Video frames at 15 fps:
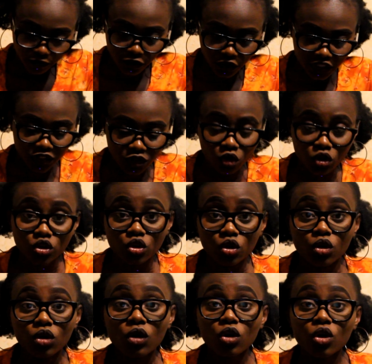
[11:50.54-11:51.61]
falling on
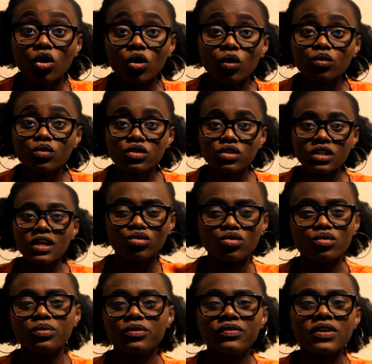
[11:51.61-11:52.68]
your clothes.
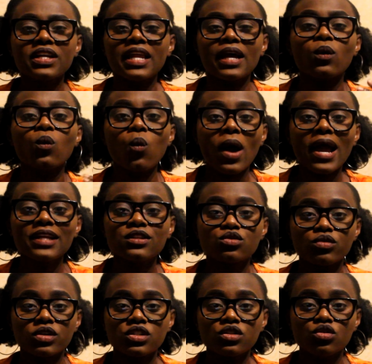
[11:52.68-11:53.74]
To prevent like white
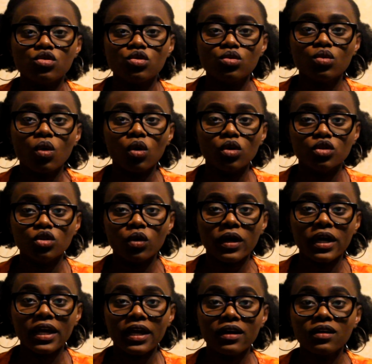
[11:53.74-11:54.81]
residue on your
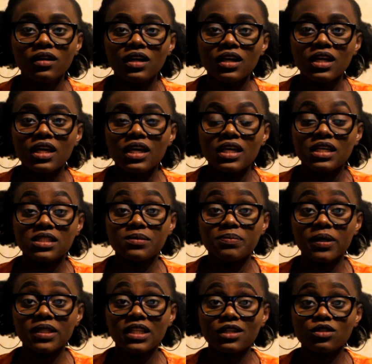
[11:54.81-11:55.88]
hair, it's
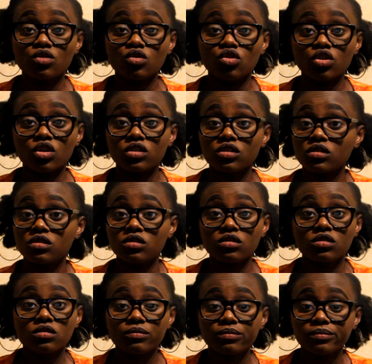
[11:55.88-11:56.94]
better to
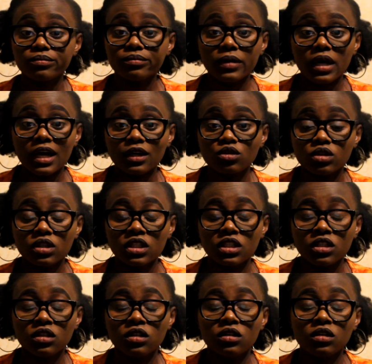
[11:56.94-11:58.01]
just
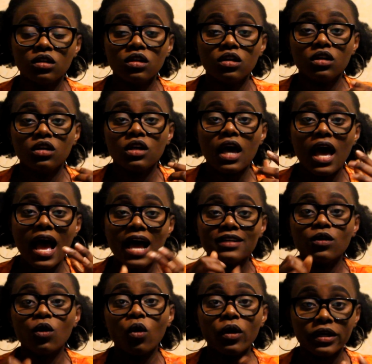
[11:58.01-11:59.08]
actually
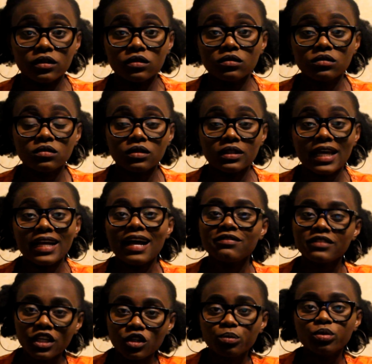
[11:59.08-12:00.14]
add oil. Like
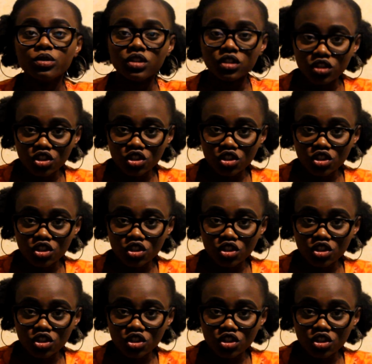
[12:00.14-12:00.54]
after you put the